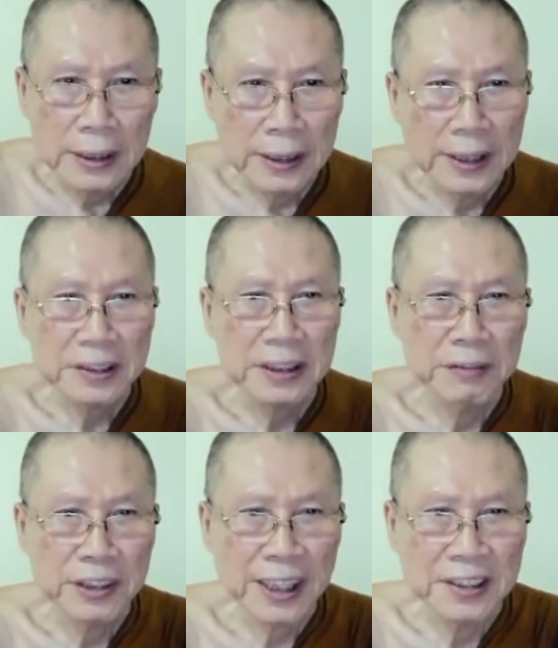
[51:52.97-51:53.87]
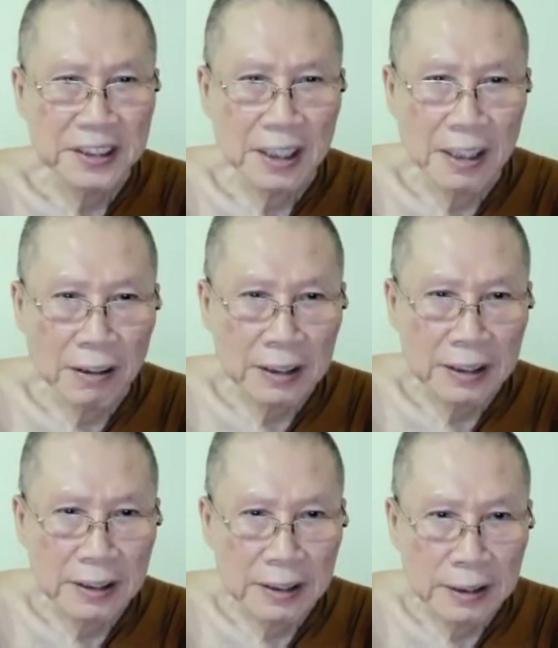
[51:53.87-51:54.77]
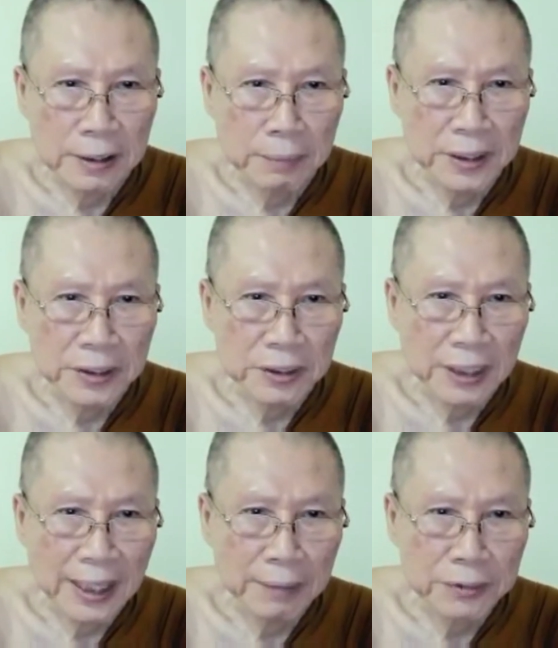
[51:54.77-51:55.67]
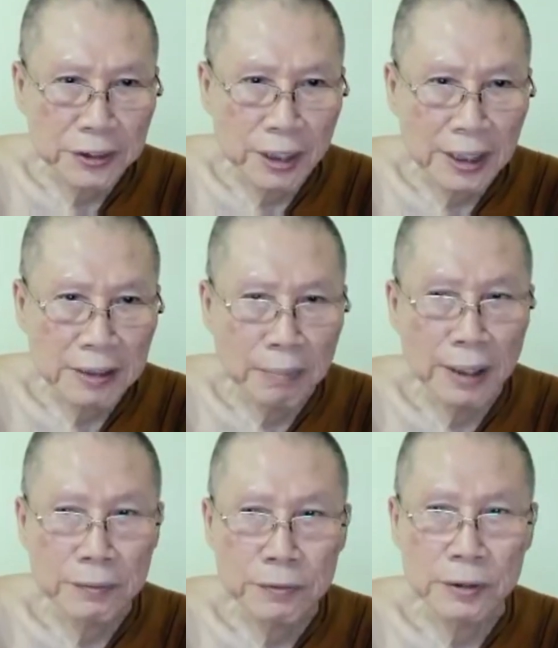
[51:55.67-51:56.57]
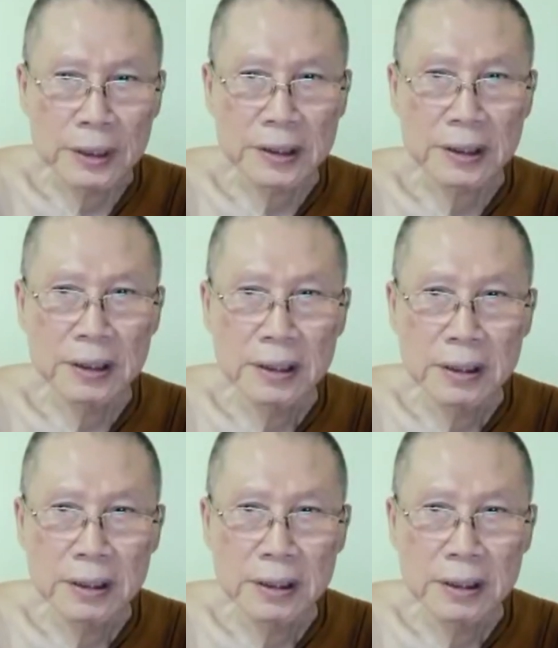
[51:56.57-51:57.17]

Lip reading: Yes, if you can sit longer, it means you have stronger mindfulness